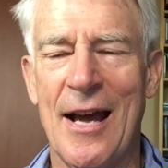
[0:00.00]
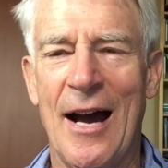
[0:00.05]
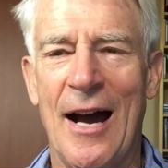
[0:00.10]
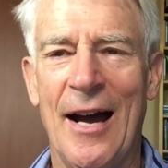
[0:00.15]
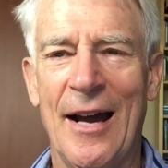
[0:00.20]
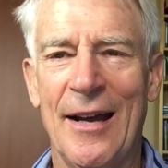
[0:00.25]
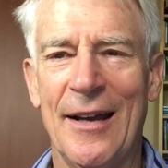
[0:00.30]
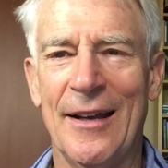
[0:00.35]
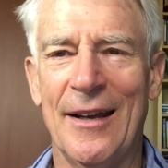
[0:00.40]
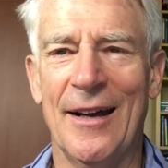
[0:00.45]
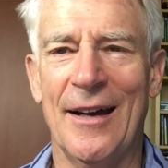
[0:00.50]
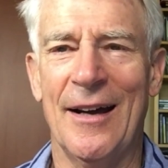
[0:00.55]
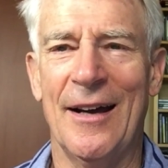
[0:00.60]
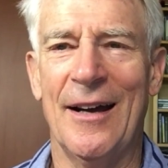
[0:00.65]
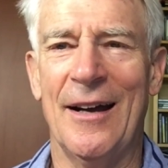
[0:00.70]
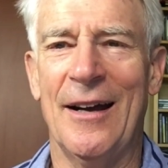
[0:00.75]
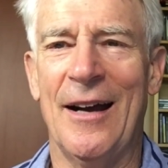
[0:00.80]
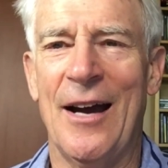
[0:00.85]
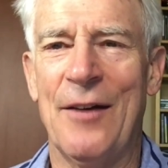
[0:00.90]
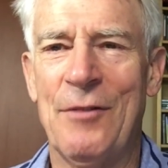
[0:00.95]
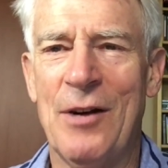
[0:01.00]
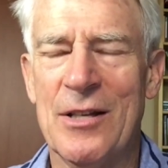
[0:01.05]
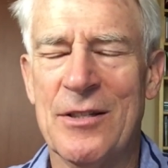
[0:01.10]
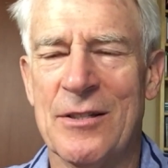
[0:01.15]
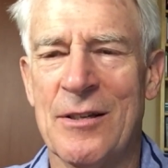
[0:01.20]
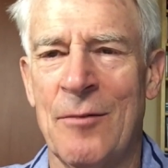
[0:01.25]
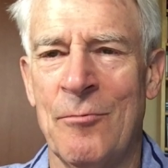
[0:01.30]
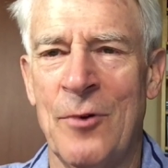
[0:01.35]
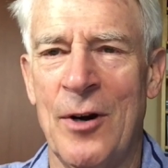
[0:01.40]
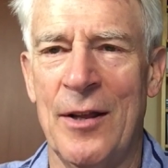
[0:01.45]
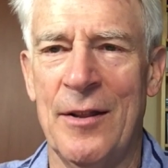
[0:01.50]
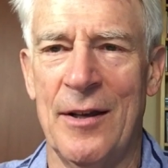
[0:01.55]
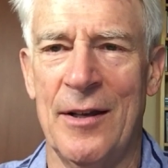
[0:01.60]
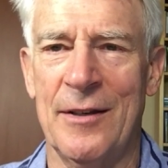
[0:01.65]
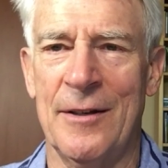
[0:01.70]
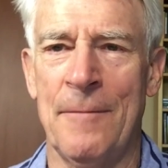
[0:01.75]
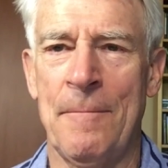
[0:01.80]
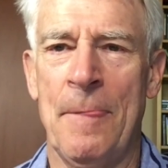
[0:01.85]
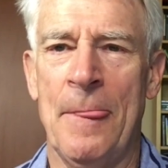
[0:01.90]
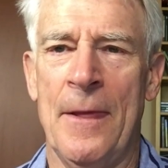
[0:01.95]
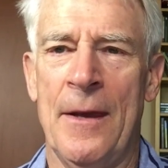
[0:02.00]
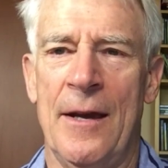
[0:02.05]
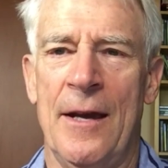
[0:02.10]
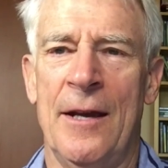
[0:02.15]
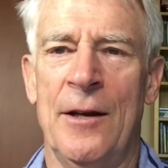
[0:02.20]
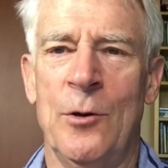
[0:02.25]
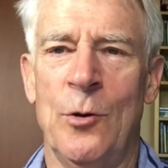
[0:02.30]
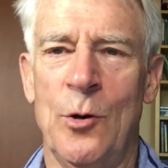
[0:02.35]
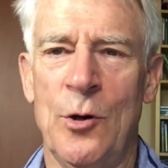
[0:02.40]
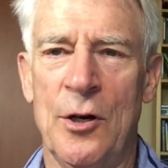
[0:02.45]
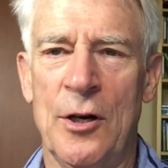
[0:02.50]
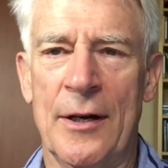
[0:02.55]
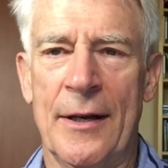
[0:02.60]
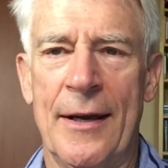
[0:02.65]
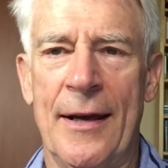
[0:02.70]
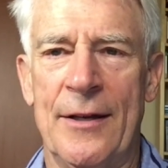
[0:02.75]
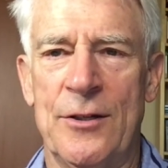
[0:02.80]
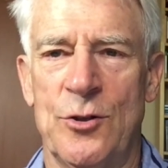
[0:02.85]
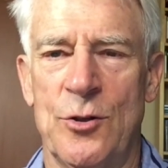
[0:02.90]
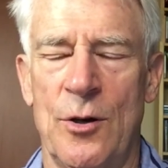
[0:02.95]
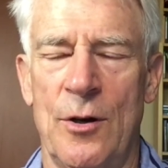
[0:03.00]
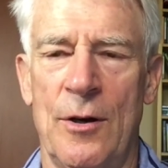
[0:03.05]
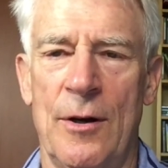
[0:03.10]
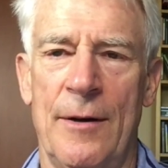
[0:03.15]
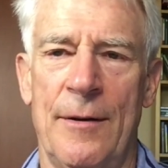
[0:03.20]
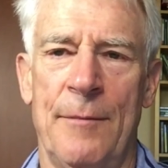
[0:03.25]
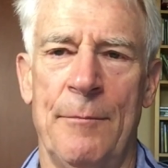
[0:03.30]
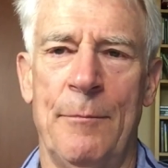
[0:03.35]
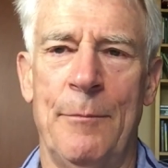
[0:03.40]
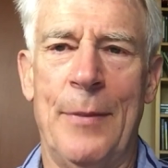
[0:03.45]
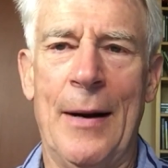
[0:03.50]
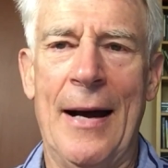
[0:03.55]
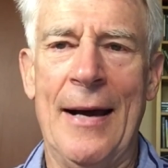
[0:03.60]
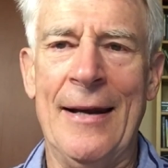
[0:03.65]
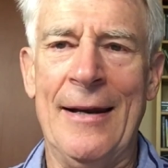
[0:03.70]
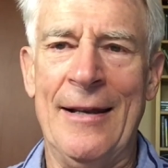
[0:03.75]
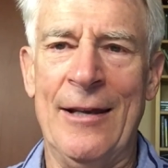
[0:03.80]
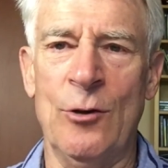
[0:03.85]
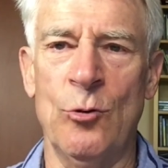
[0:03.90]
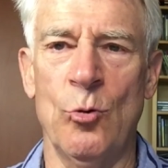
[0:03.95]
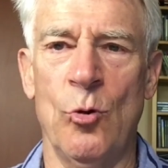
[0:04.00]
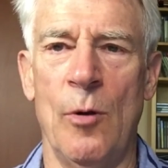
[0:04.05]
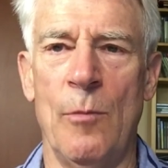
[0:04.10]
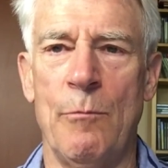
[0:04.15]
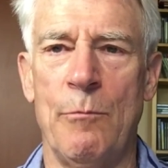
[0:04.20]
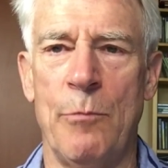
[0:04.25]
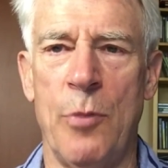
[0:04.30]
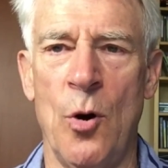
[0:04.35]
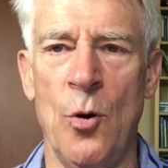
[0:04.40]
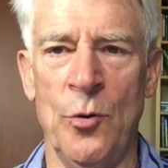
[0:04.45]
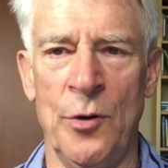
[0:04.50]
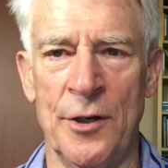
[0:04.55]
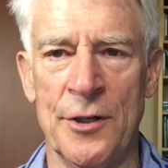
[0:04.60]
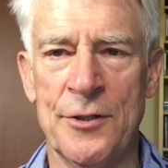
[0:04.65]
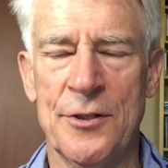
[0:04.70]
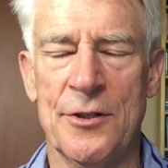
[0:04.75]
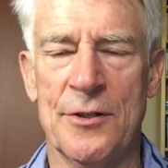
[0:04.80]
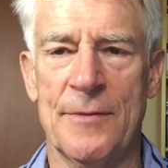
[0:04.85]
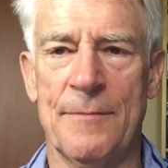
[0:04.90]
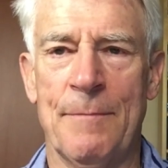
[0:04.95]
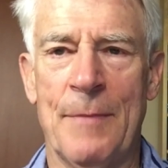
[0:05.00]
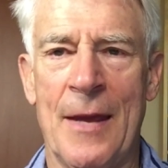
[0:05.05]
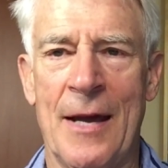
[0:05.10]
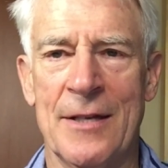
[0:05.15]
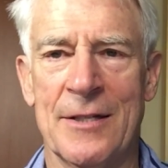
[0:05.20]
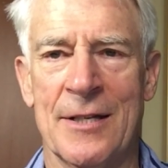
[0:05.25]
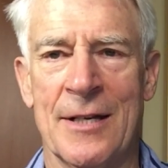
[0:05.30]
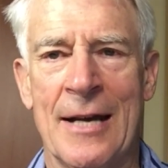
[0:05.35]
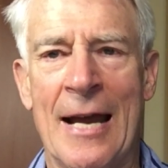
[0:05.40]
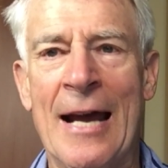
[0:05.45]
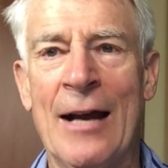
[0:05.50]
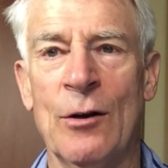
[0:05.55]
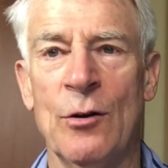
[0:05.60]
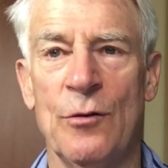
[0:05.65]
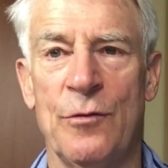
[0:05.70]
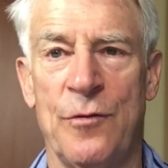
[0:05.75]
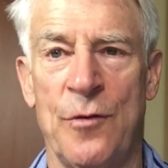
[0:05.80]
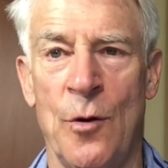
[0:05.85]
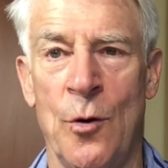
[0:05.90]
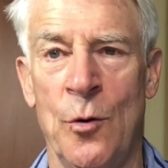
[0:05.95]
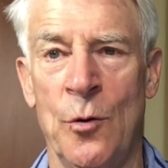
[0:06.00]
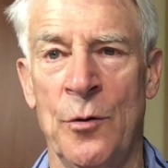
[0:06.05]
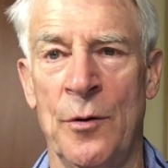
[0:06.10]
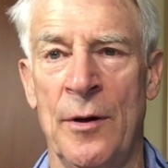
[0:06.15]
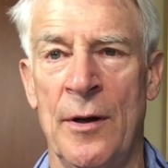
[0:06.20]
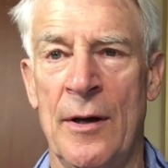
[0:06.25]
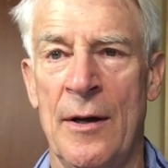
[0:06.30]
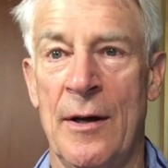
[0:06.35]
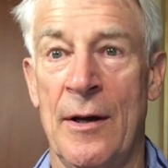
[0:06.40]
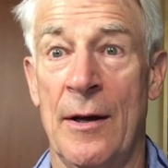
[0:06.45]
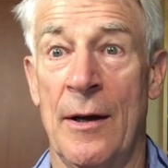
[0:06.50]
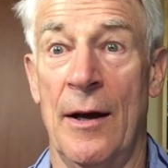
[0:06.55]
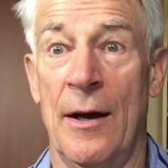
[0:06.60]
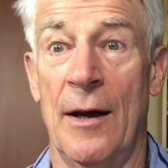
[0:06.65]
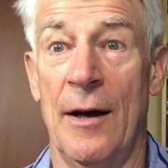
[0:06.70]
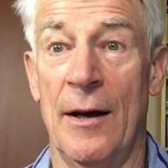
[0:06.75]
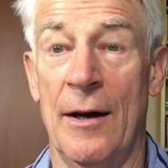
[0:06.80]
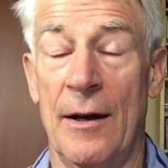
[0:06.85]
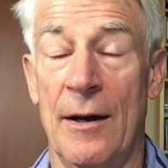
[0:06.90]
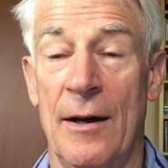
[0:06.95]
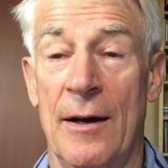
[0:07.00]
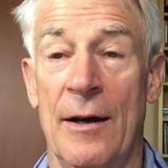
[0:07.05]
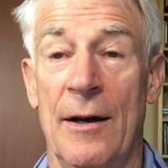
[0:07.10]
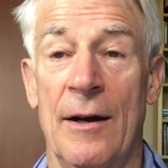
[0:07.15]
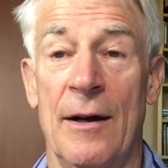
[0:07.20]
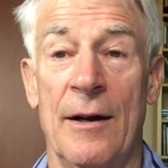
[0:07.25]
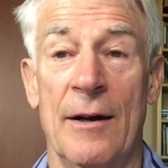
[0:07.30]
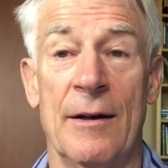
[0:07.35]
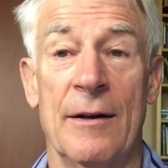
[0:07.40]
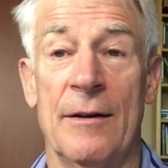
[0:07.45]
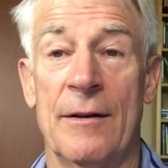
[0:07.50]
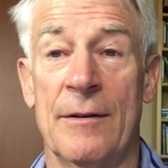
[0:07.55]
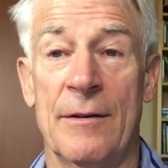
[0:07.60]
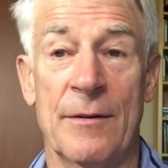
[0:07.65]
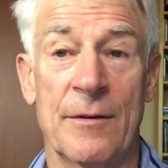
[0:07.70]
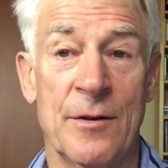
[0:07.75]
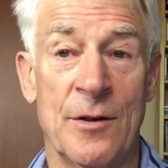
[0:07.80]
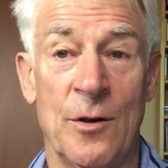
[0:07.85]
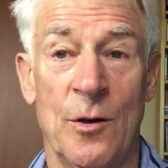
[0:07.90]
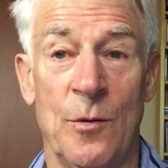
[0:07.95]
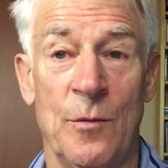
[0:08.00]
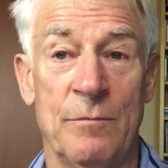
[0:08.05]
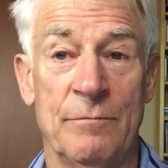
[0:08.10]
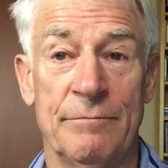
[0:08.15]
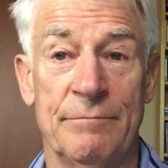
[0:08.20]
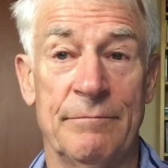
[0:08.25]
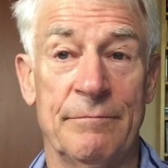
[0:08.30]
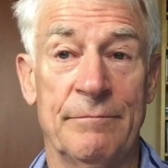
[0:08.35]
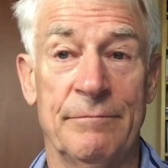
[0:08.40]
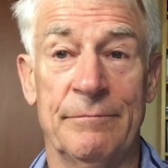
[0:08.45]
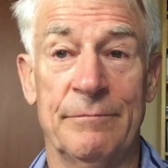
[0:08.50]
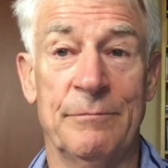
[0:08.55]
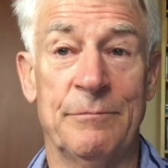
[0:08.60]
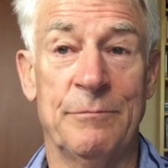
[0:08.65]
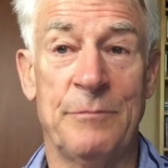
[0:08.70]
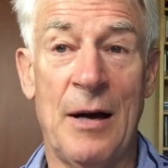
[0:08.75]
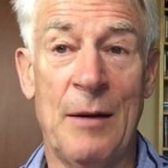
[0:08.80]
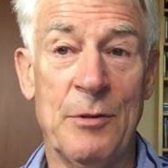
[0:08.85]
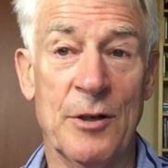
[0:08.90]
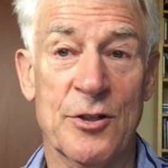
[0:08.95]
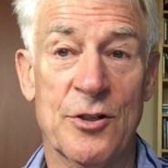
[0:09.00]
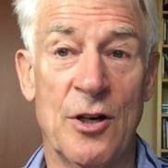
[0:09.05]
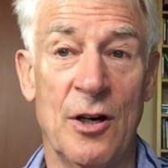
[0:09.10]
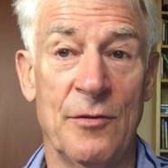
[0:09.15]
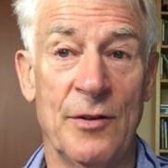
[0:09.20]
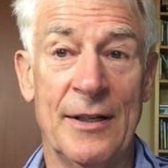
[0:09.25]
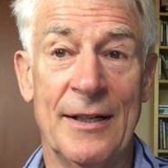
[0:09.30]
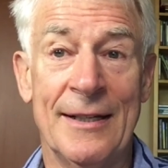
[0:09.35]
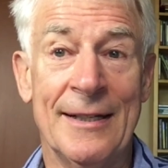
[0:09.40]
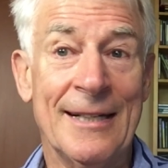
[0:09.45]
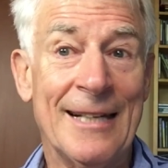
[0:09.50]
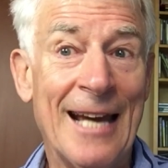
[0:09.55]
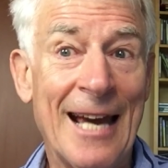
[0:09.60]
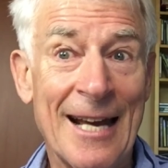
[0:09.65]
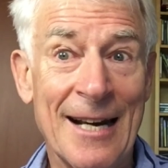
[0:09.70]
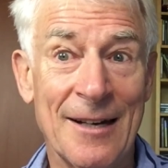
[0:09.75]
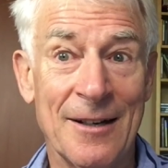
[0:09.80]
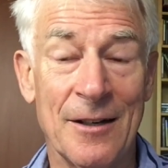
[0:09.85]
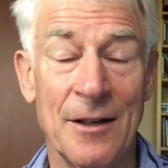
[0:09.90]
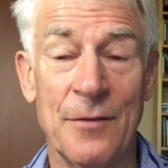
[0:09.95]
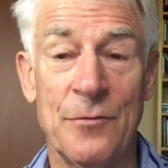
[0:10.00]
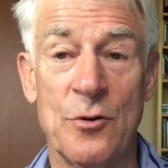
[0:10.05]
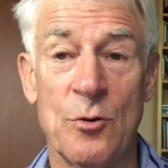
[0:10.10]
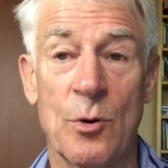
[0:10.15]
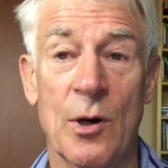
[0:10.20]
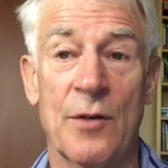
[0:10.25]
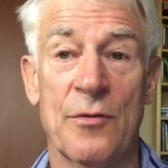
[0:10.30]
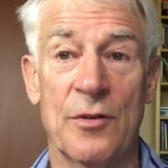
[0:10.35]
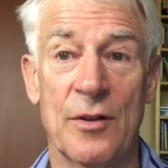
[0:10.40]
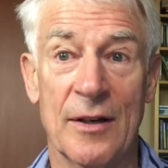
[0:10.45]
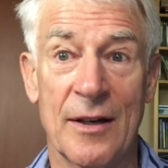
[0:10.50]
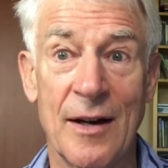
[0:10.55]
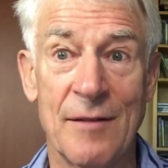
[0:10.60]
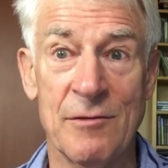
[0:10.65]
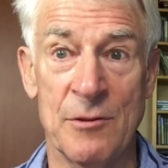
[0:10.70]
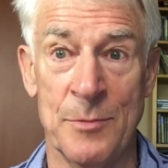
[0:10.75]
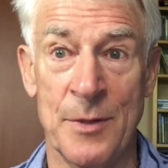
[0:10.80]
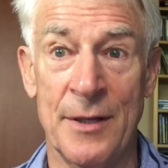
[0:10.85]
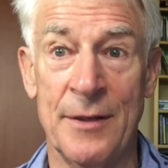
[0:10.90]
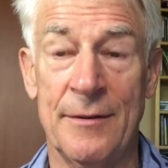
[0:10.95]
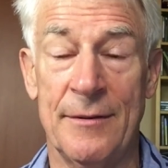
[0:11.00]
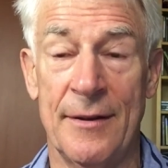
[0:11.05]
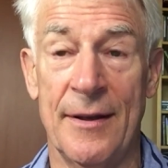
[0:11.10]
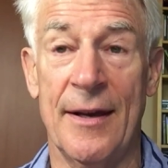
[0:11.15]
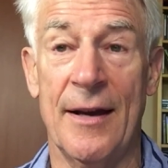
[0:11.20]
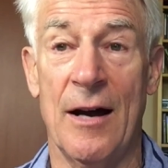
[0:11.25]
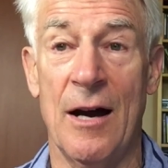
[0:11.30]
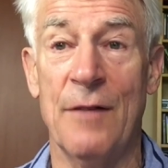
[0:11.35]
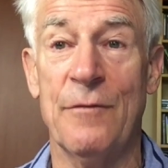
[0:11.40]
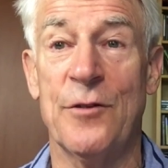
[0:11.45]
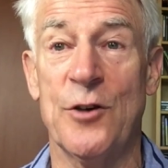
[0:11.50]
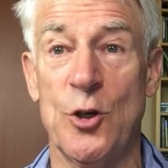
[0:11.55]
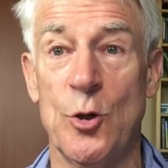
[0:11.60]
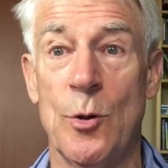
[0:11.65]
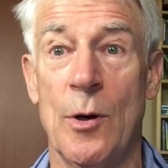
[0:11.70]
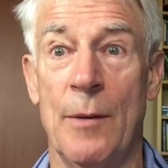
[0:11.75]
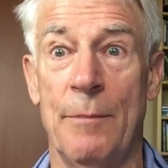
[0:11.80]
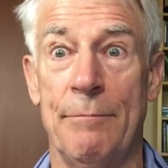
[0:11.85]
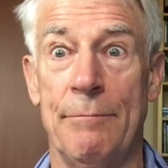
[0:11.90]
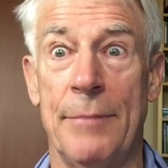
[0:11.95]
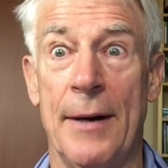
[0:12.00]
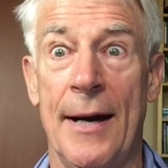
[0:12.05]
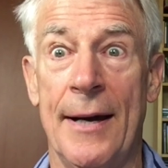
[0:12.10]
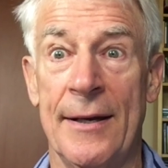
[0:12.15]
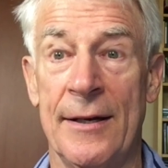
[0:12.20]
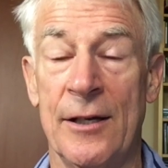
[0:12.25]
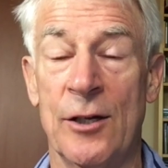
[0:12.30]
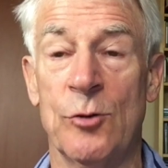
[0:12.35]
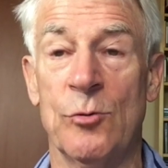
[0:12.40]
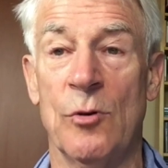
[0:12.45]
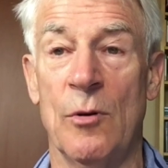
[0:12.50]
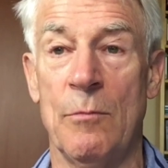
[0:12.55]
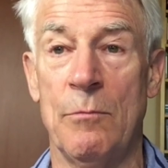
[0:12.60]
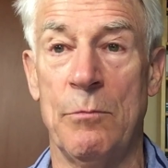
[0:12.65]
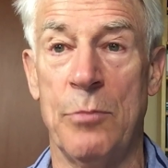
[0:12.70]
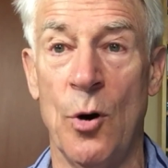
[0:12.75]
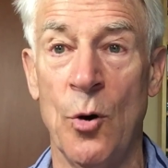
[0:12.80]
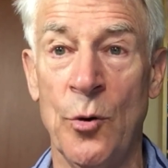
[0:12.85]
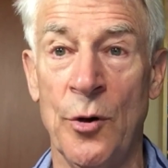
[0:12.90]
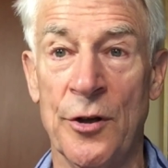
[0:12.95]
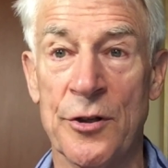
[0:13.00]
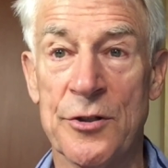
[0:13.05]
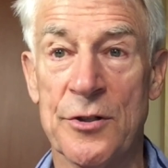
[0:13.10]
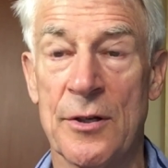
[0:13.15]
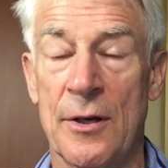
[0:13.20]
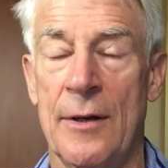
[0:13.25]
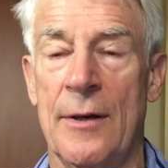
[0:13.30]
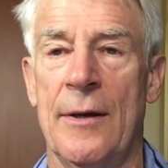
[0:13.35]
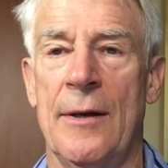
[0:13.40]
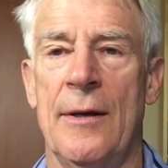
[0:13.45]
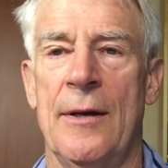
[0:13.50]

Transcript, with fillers: I, uh, I read somewhere that in order to get your bilingual bonus as an Anglophone, uh, you know, public servant in Canada, if you work for the government, they offer you a bilingual bonus.